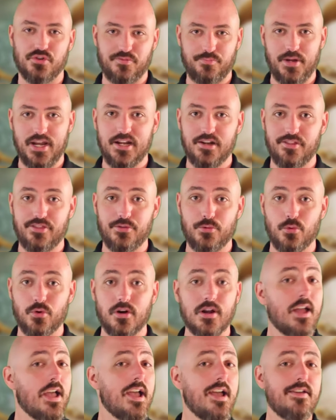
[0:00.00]
of
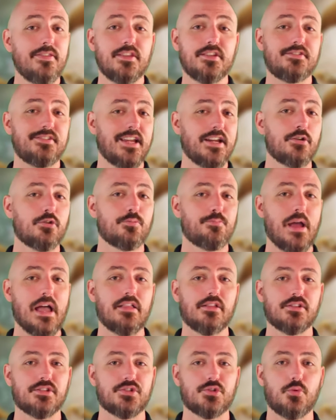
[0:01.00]
Pannithor, the standard
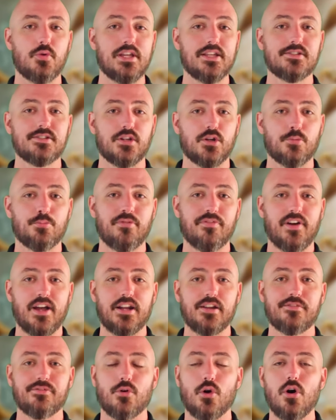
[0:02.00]
balance tweaks that are
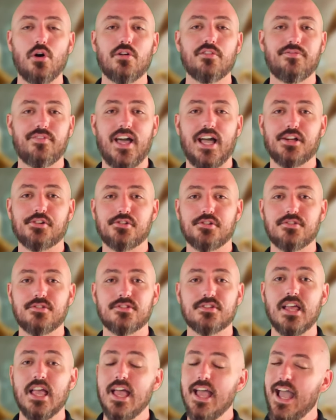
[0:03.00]
provided for all
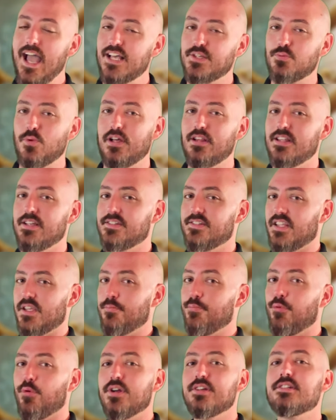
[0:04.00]
factions, as well as the
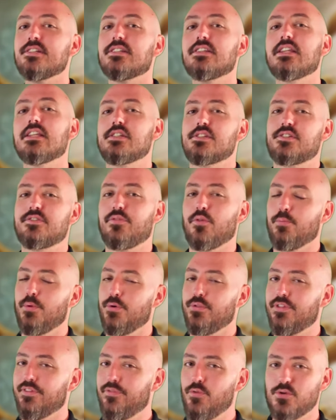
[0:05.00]
printed list for
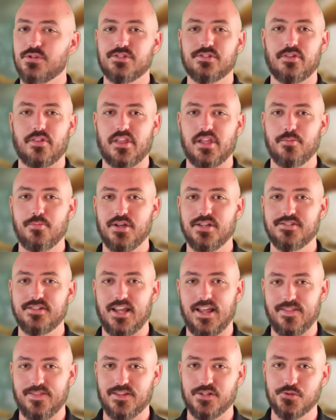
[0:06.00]
both the Forces of the Abyss
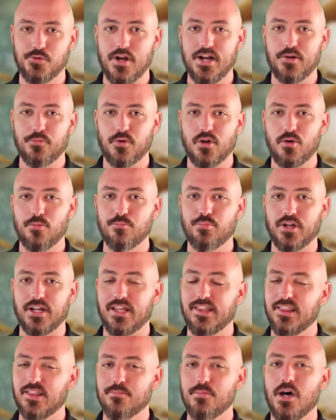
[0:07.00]
and the Trident Realm,
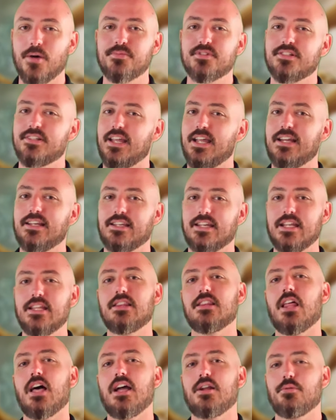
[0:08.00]
bringing them up to date and in
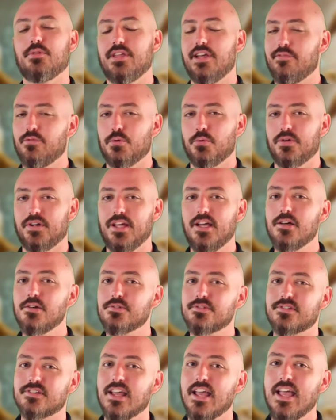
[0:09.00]
line with everyone
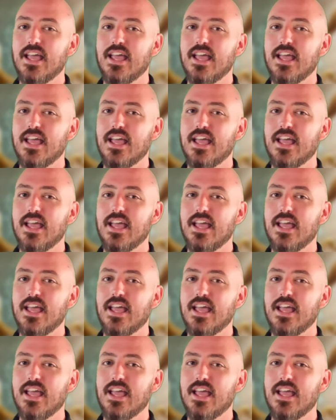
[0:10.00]
else,